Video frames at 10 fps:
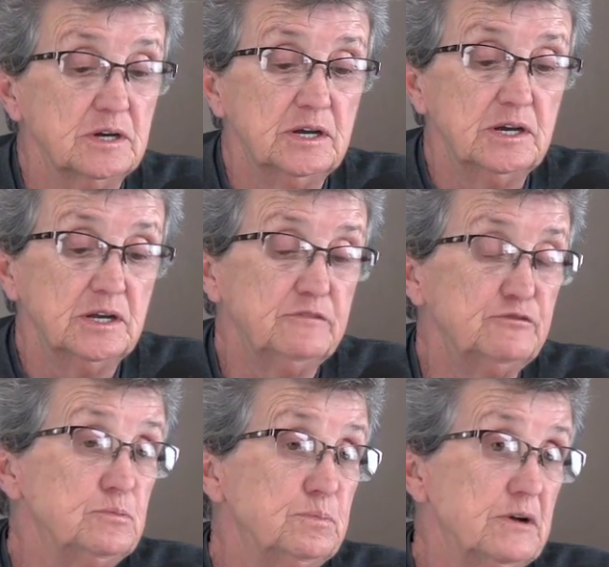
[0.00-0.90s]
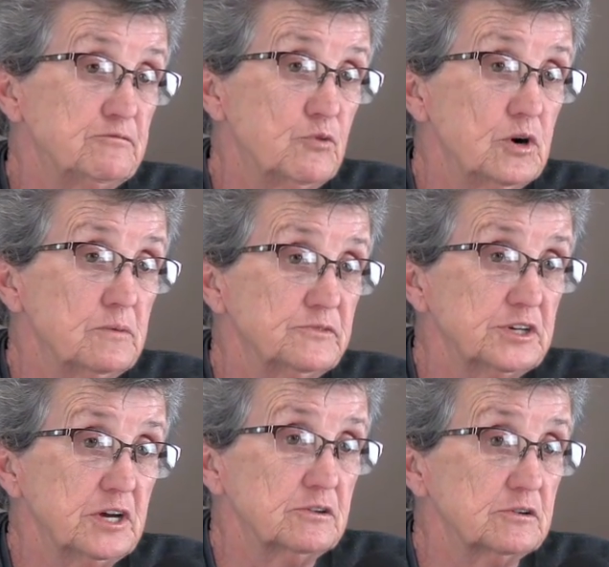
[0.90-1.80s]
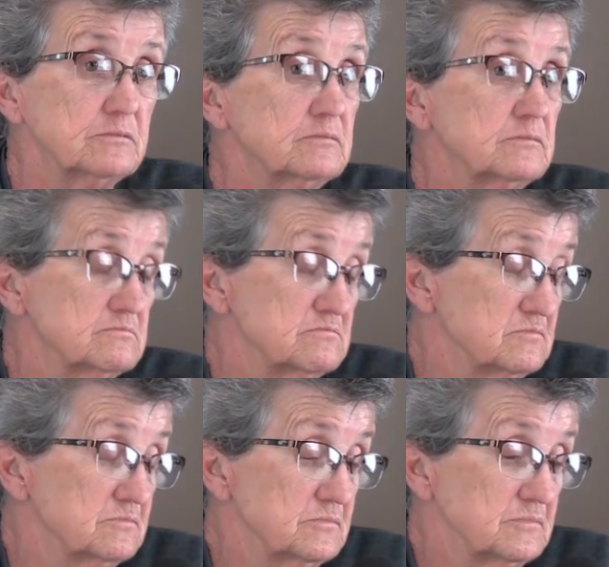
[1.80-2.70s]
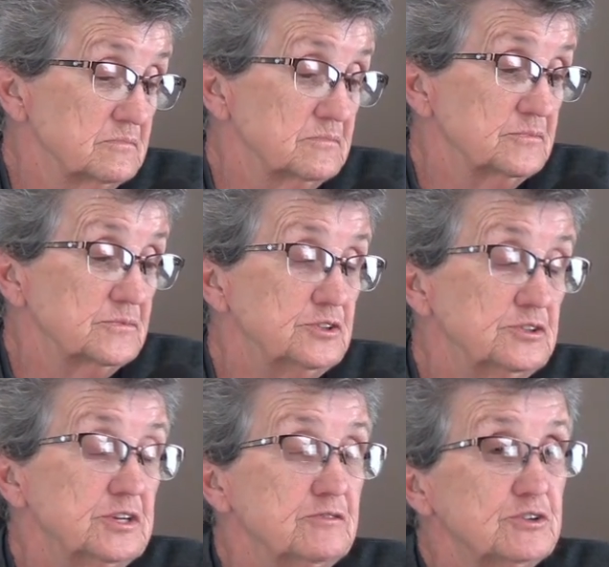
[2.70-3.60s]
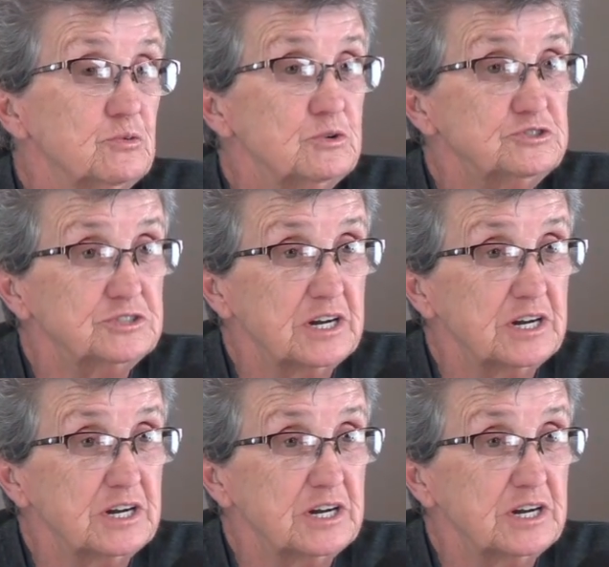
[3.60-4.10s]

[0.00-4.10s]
And if you put 4 of them together, never know what you got.